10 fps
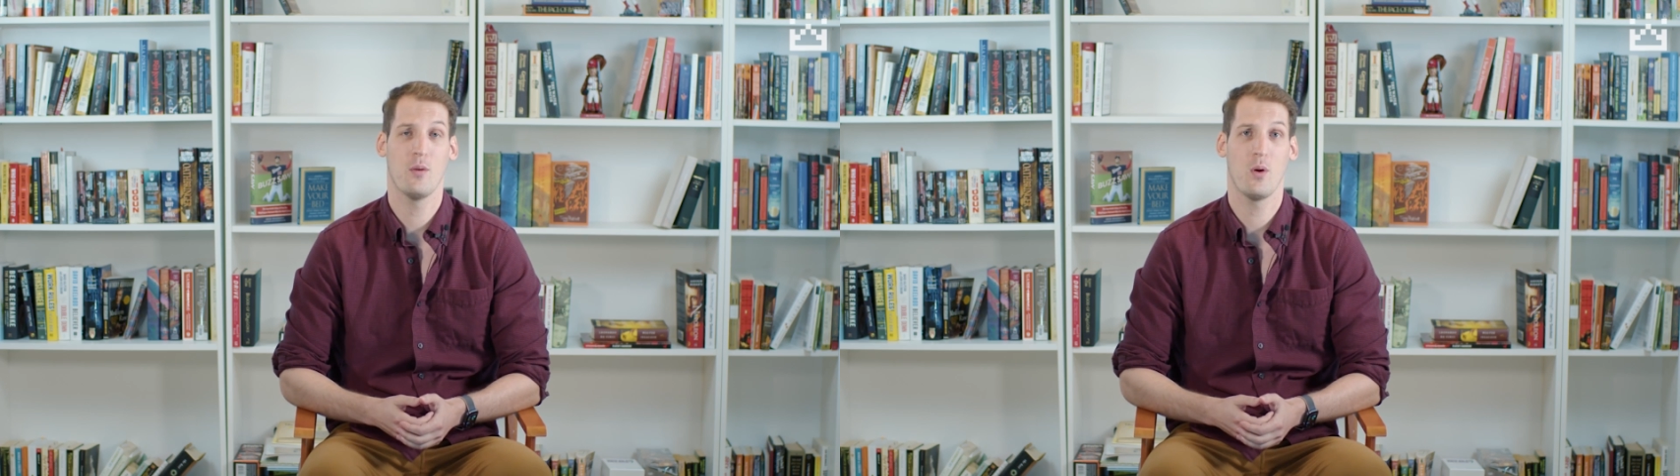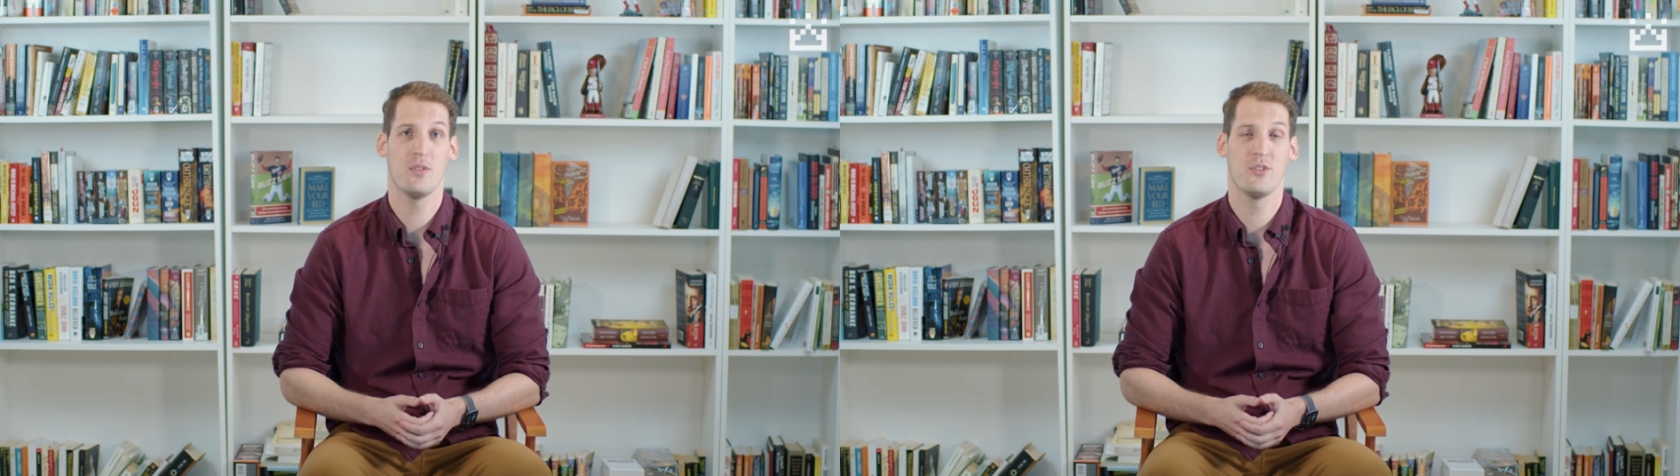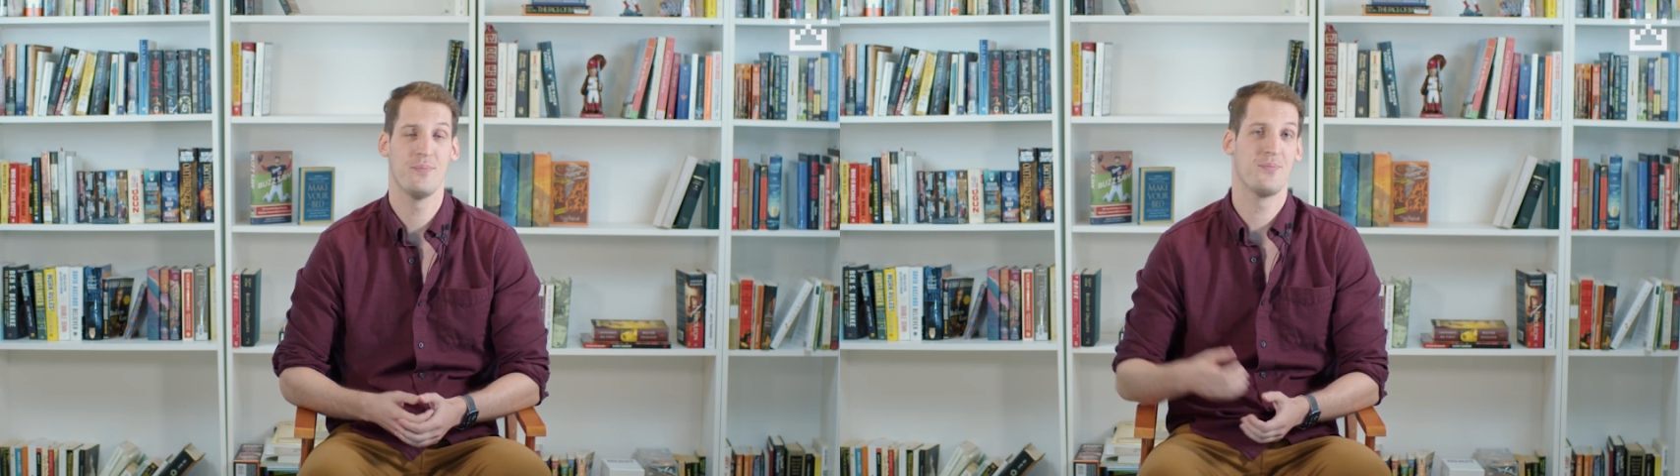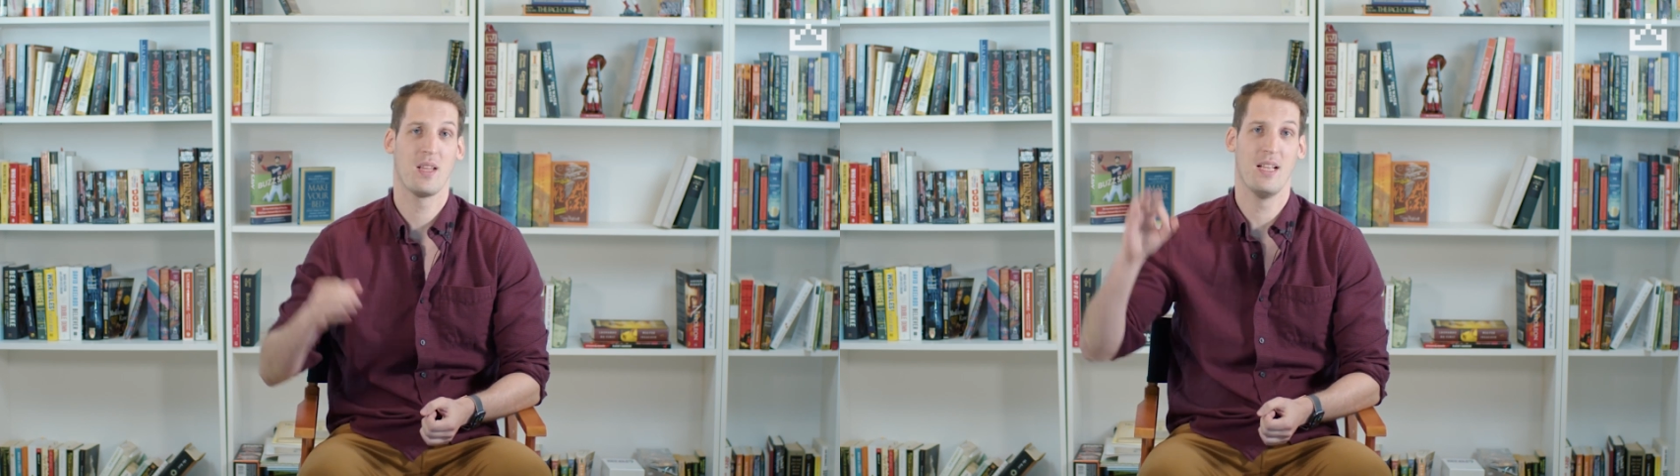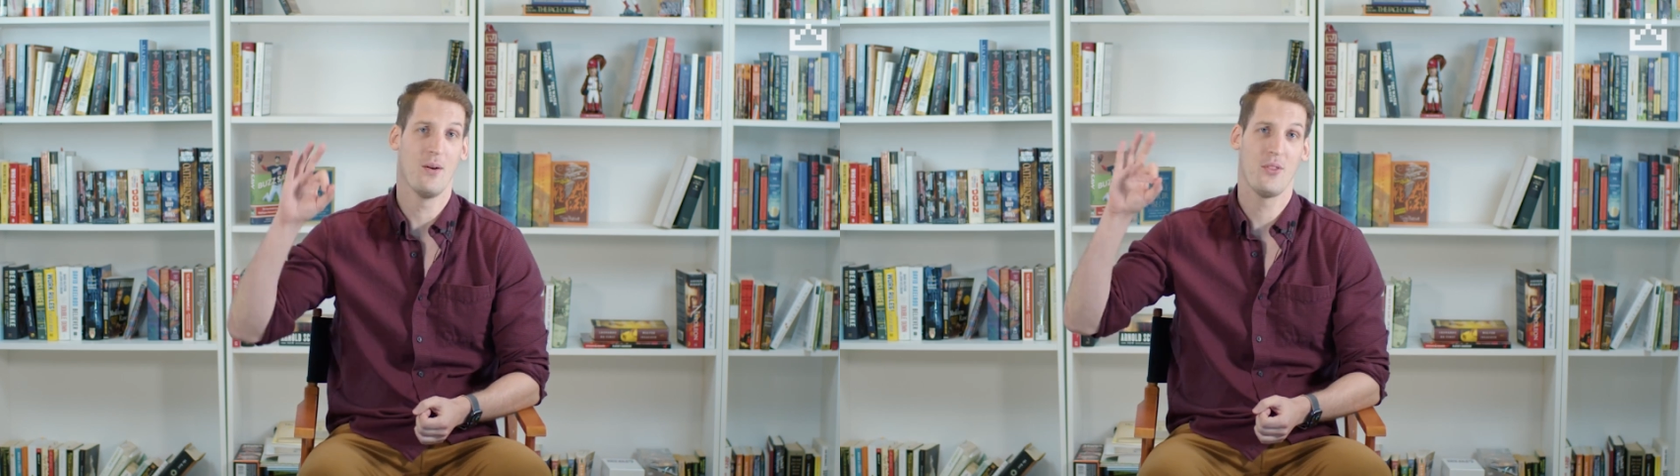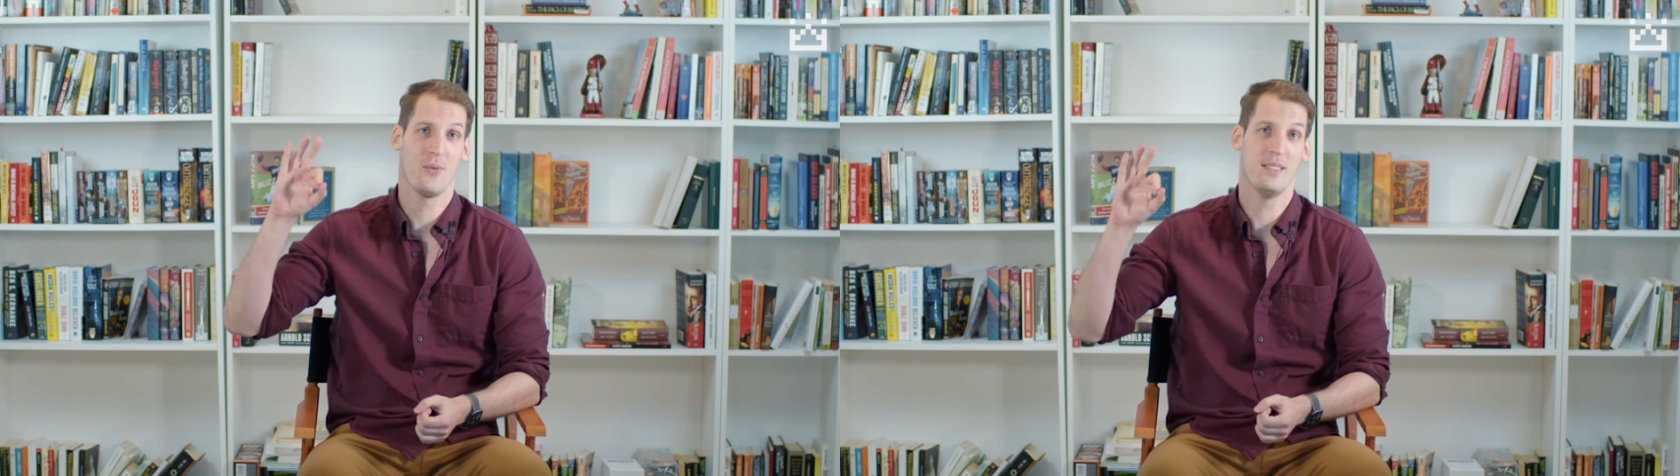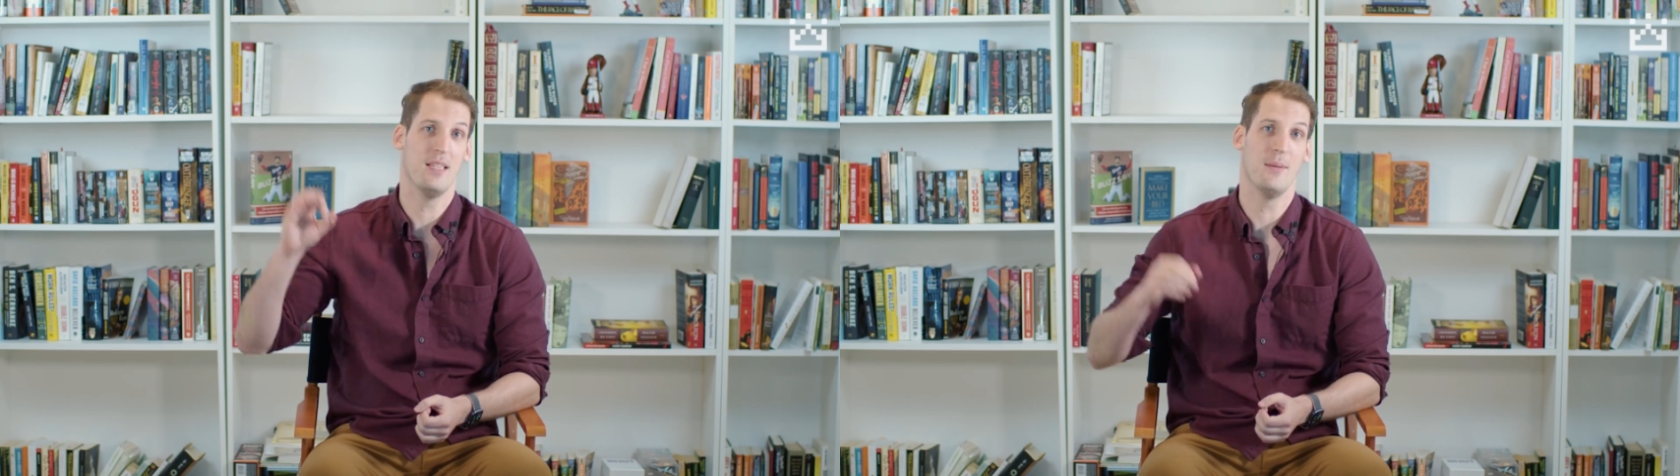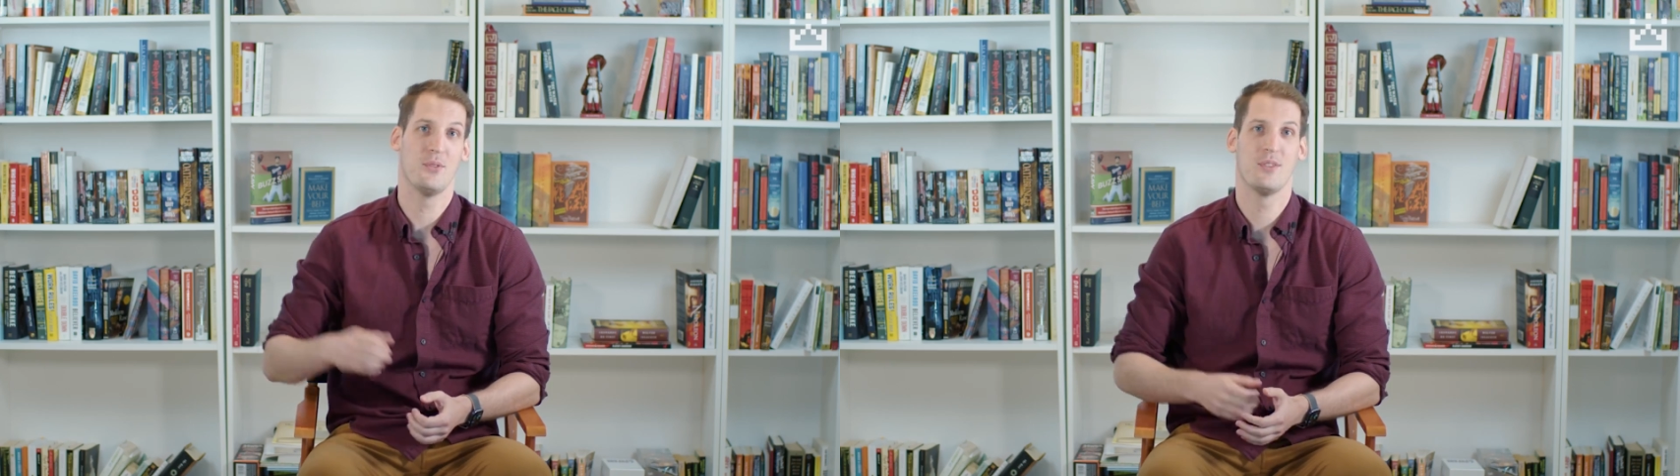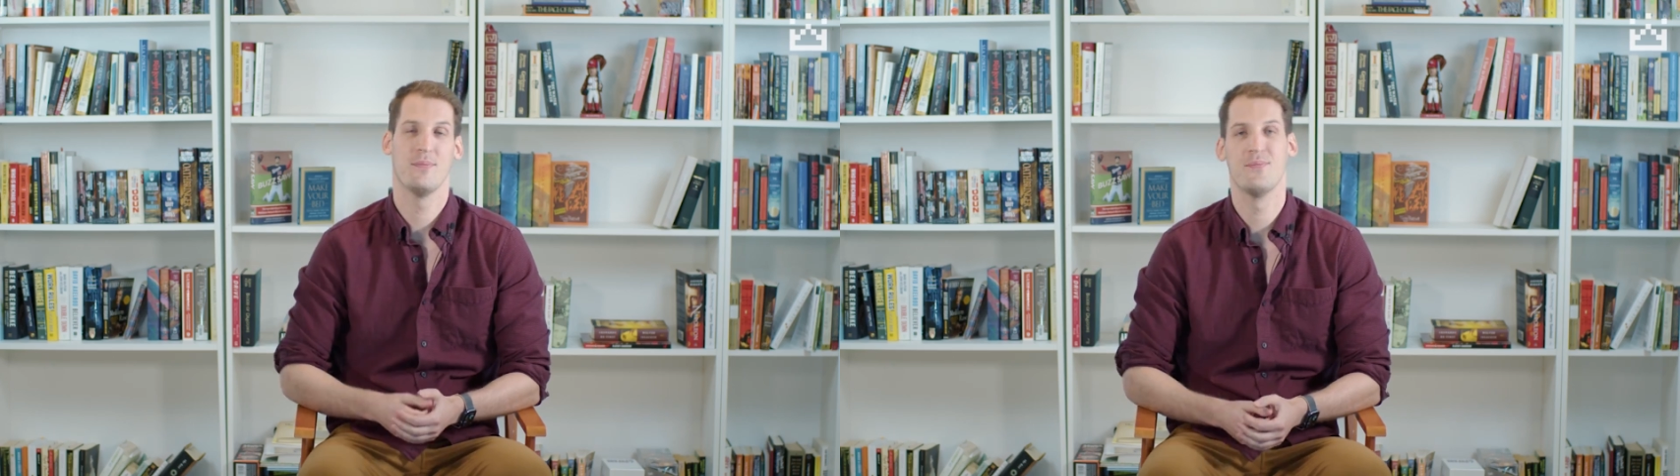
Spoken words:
words? Here are 3 tips.